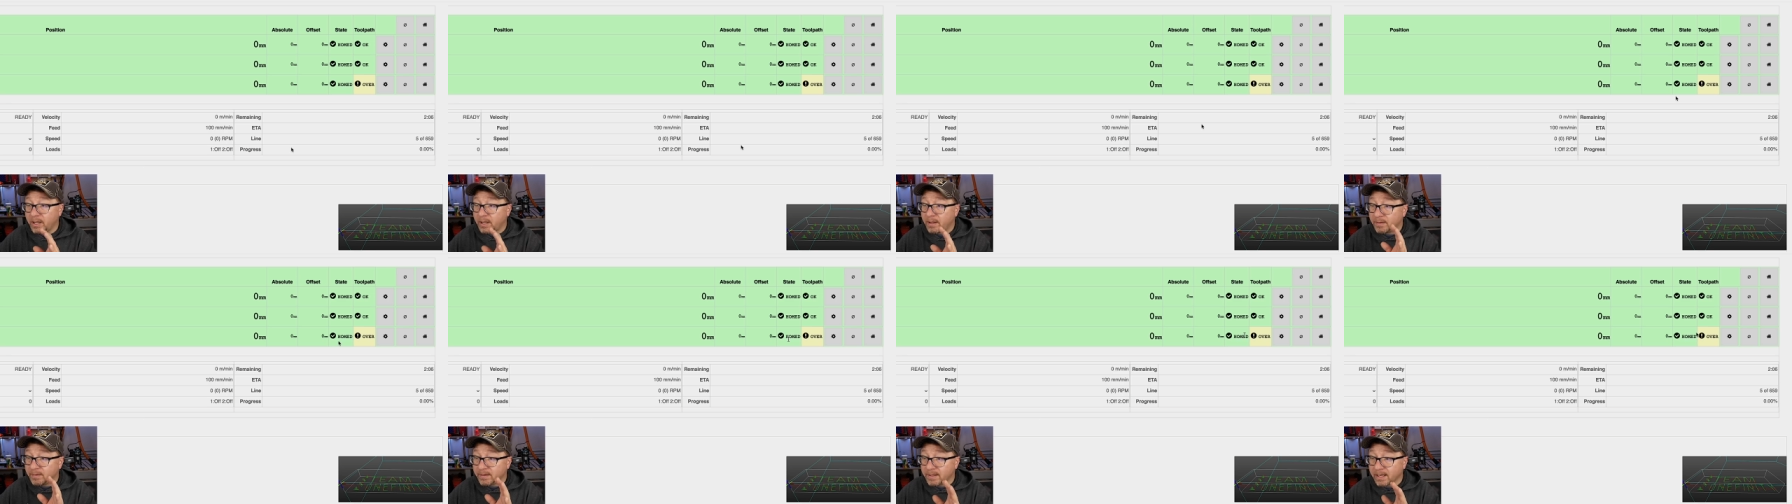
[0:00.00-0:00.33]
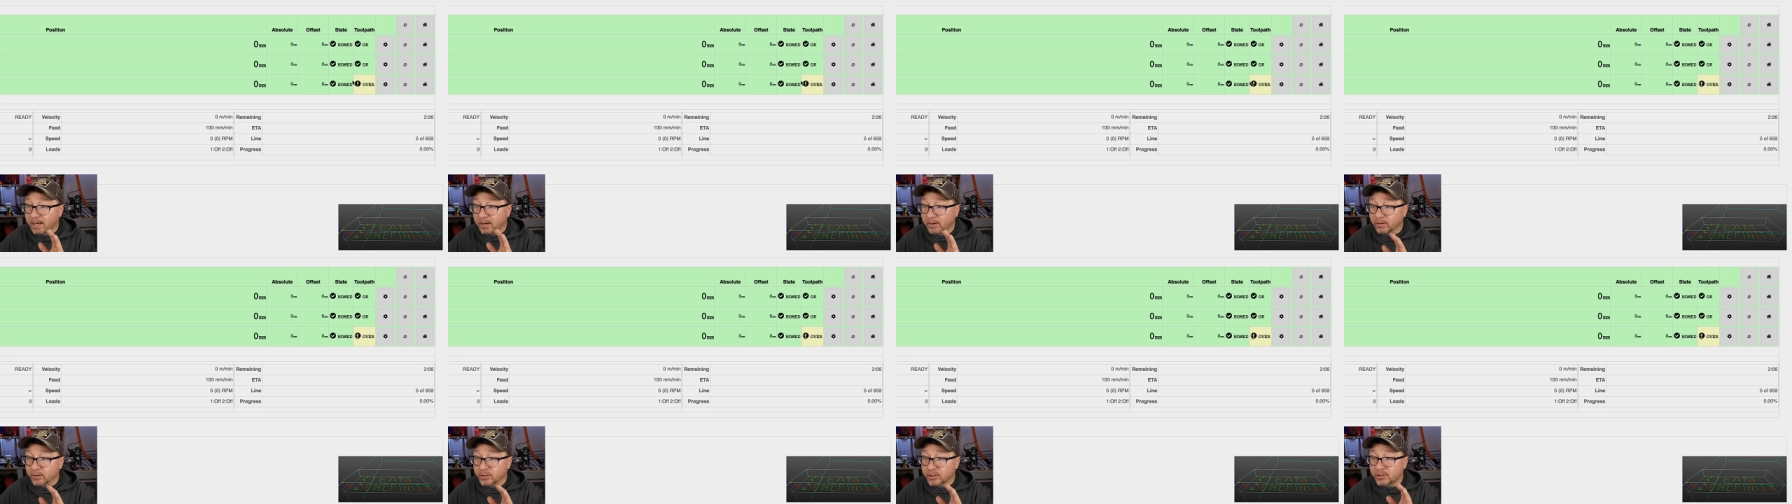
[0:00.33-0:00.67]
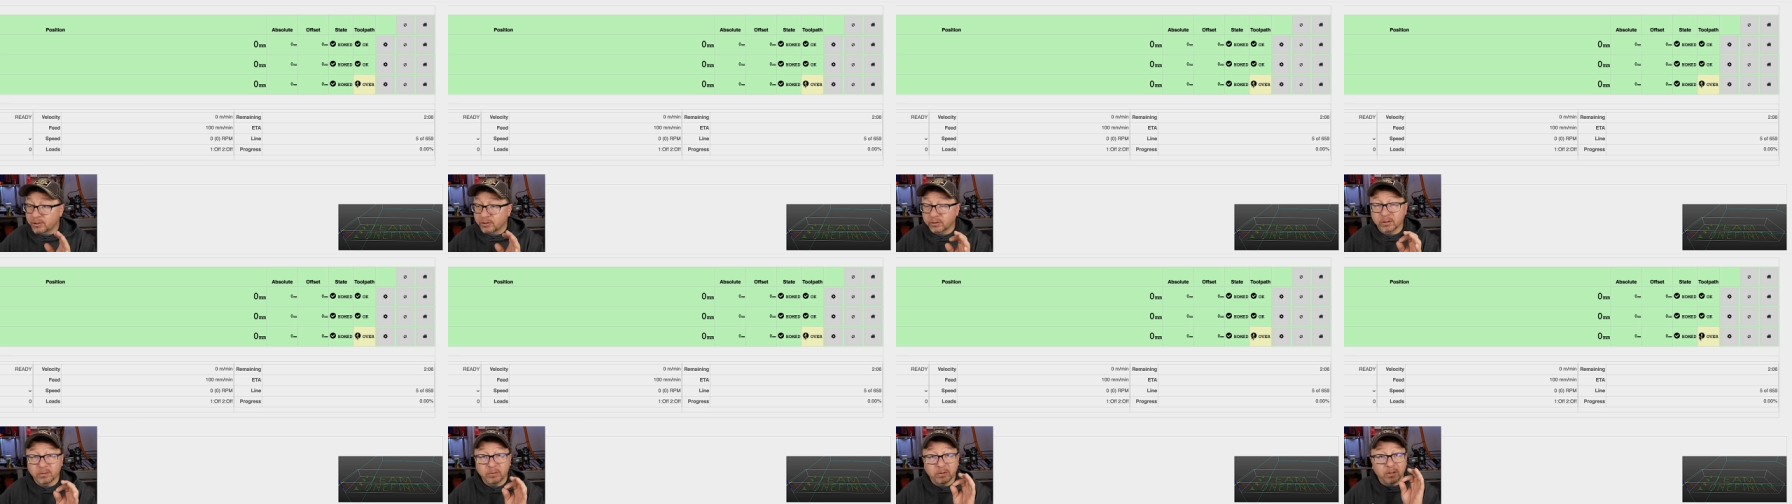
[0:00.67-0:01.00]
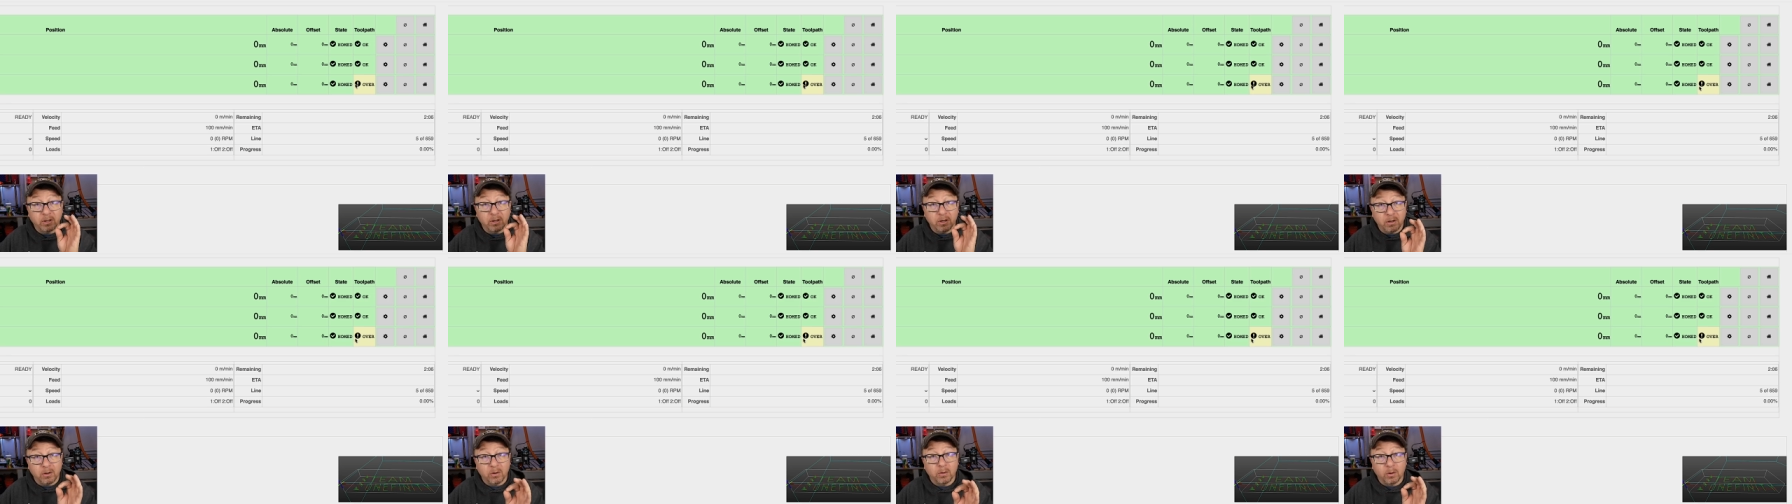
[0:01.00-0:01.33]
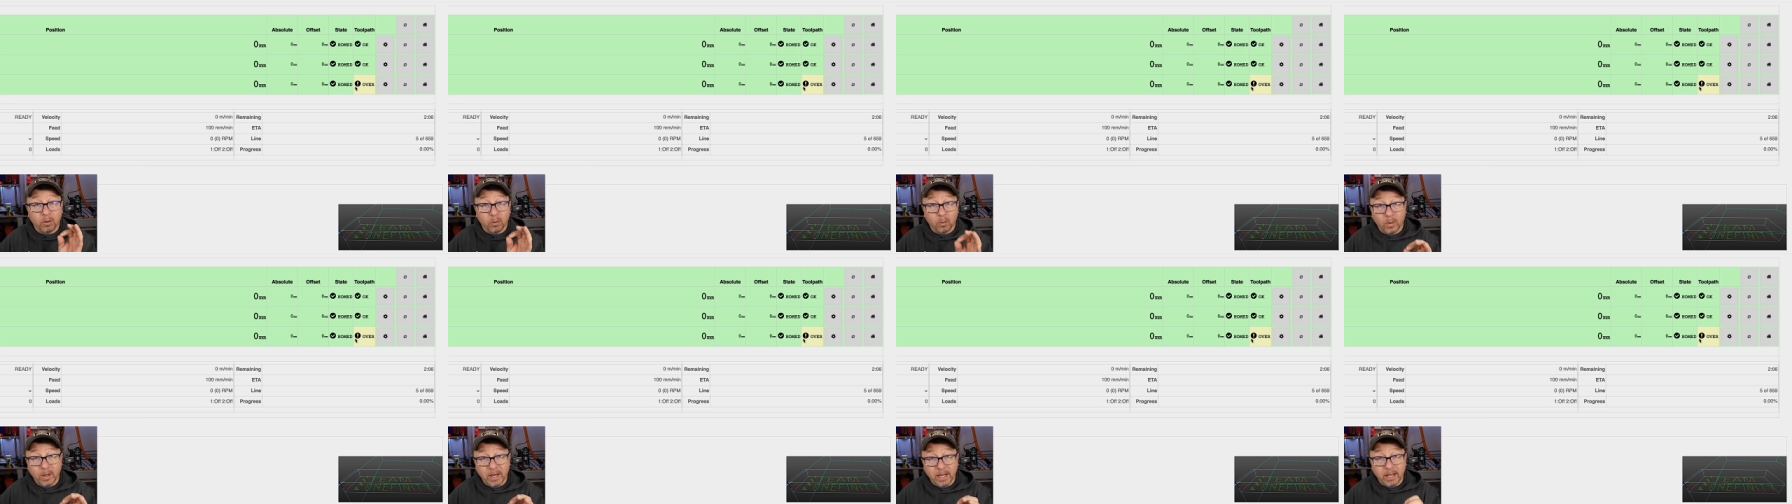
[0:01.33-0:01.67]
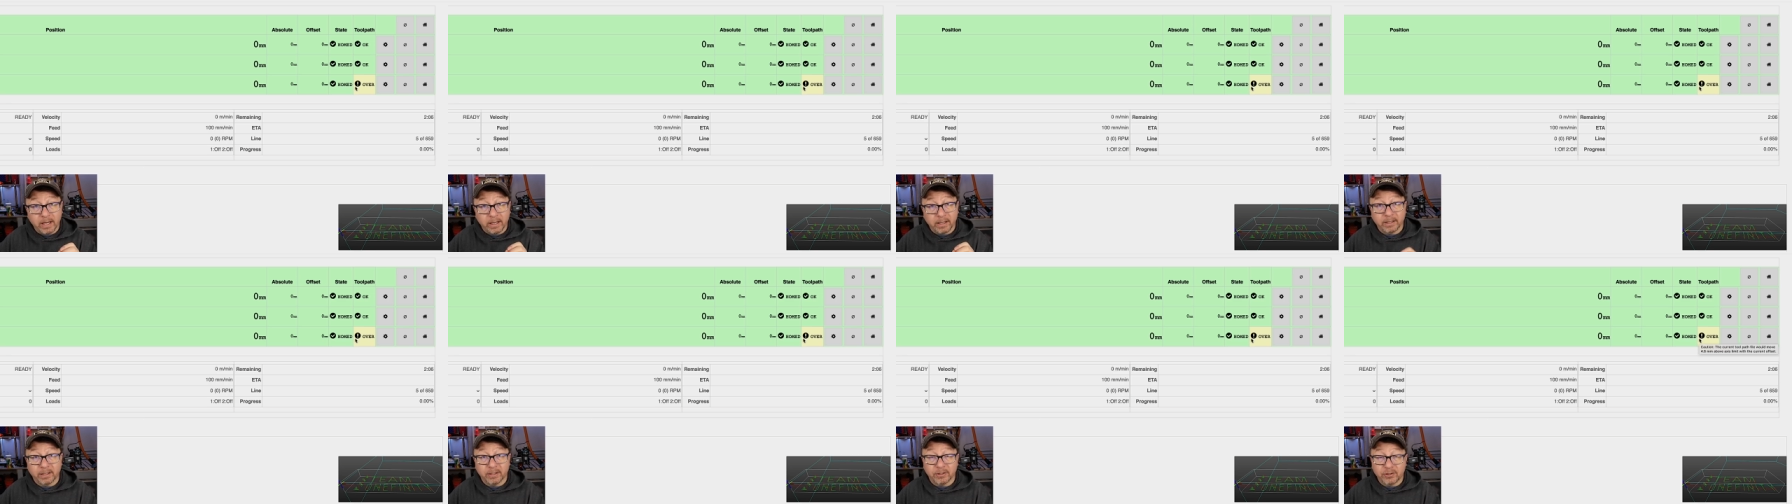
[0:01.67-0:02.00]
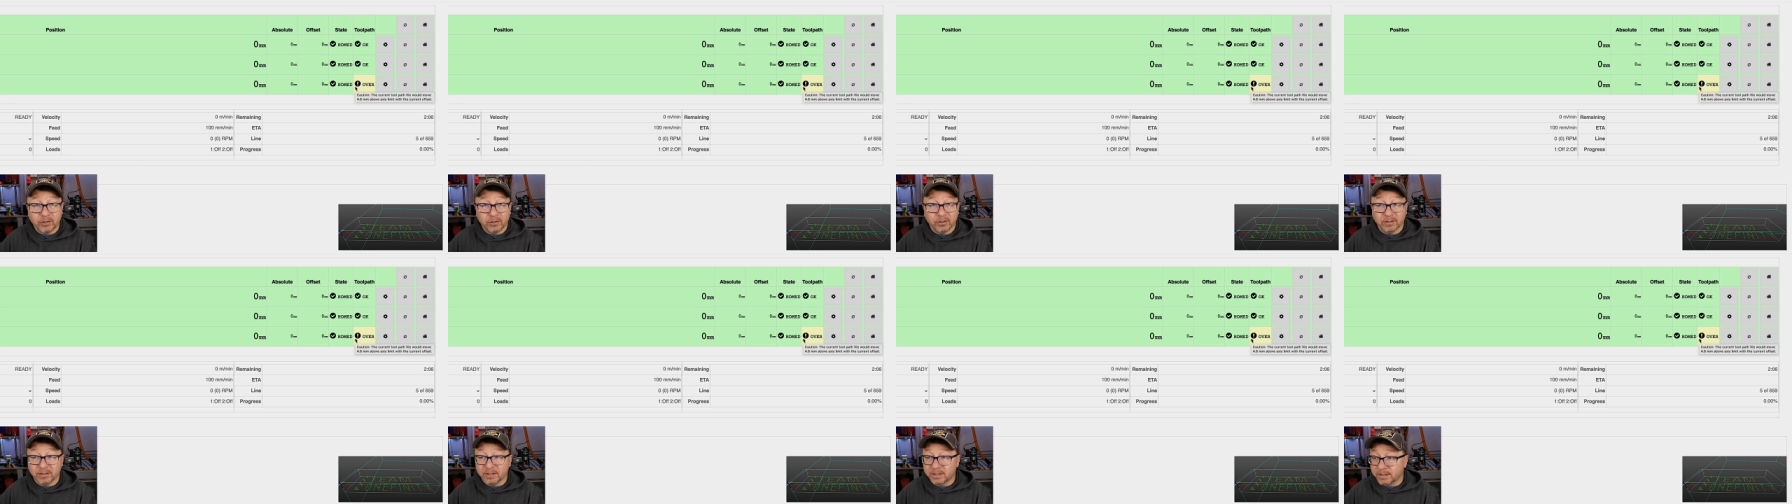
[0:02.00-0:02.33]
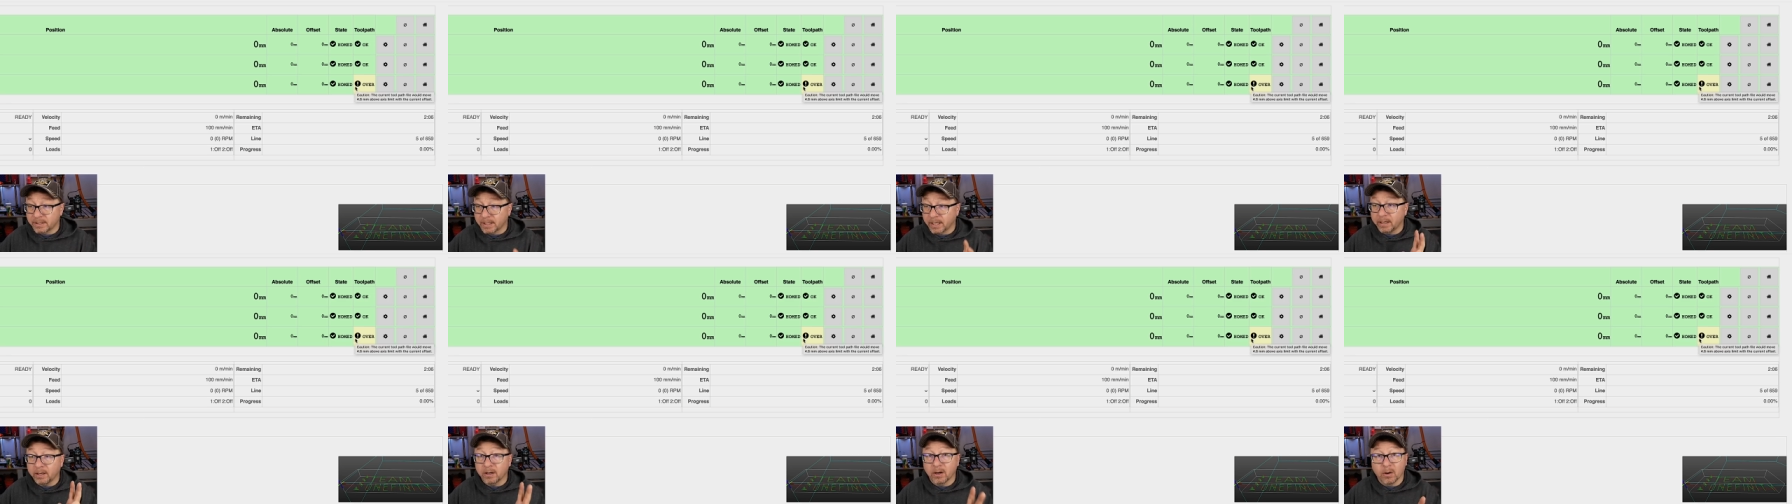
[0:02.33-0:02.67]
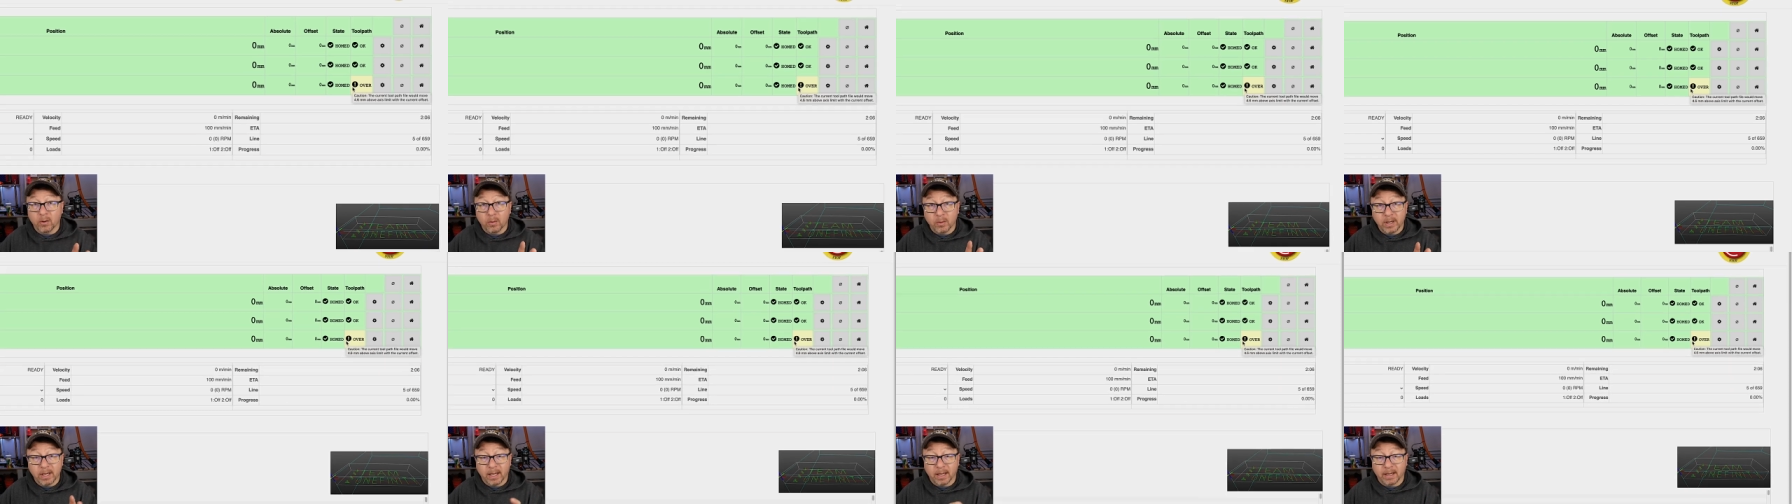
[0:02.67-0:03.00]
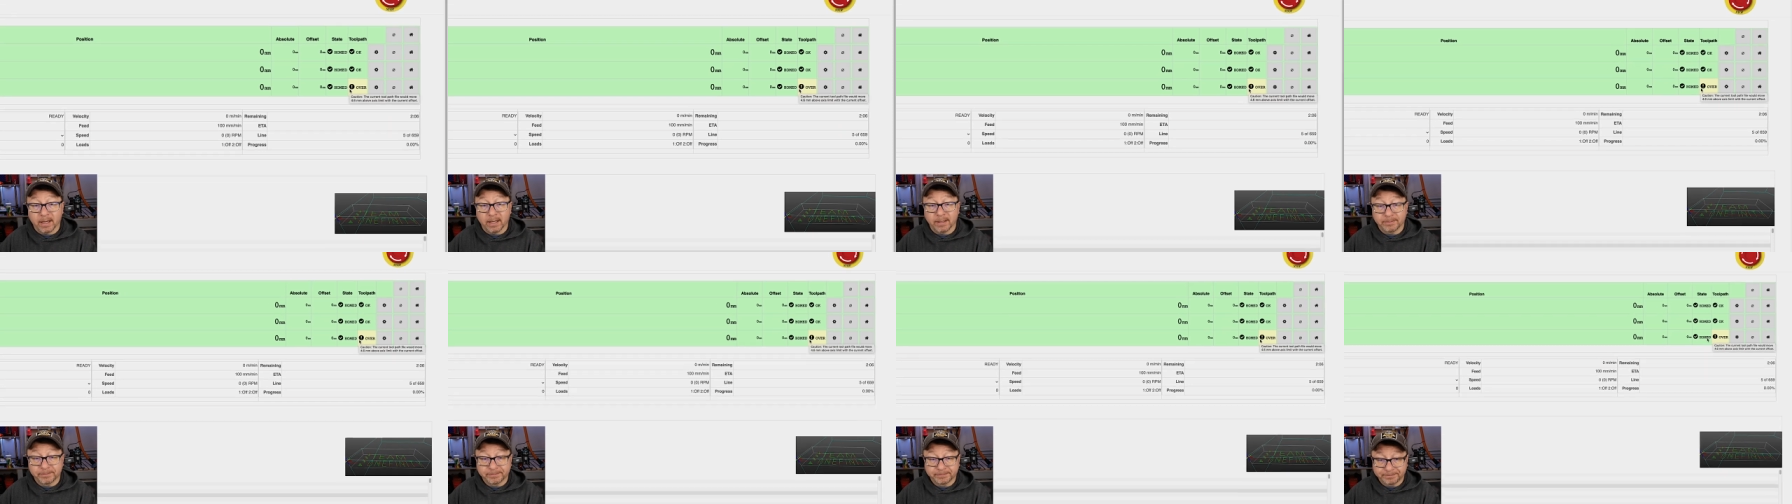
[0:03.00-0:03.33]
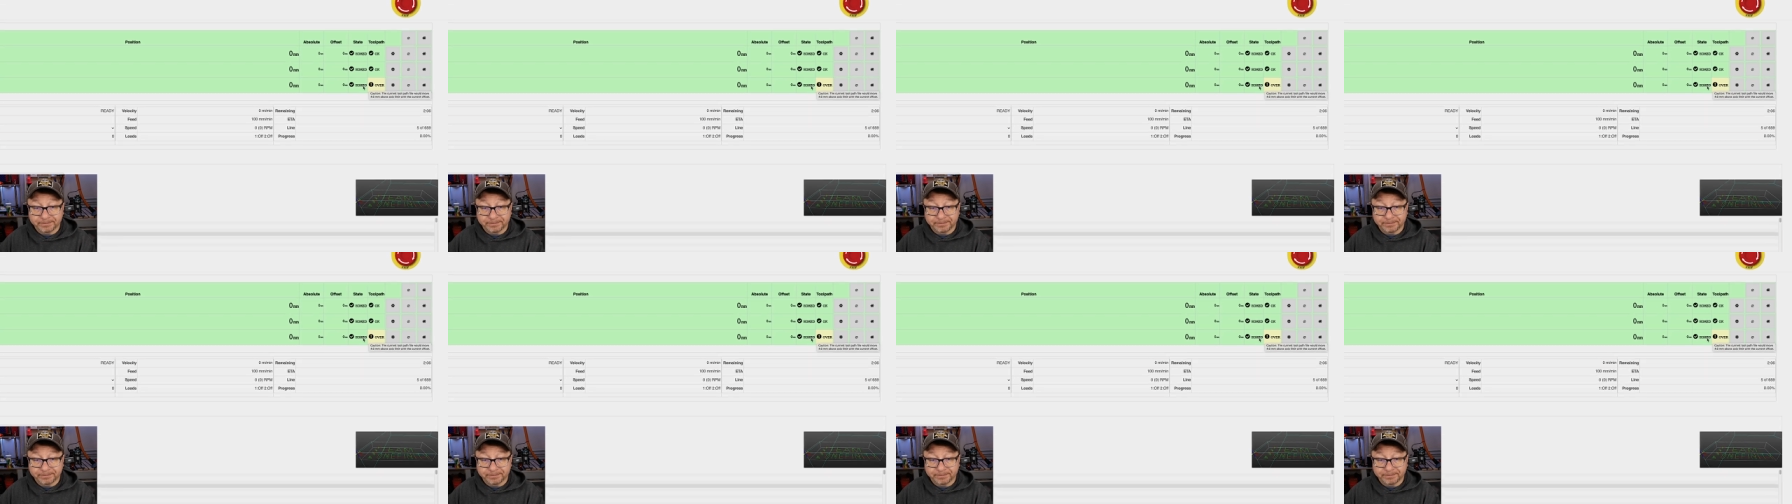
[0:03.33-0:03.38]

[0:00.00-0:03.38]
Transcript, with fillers: the error should go away and it should say OK.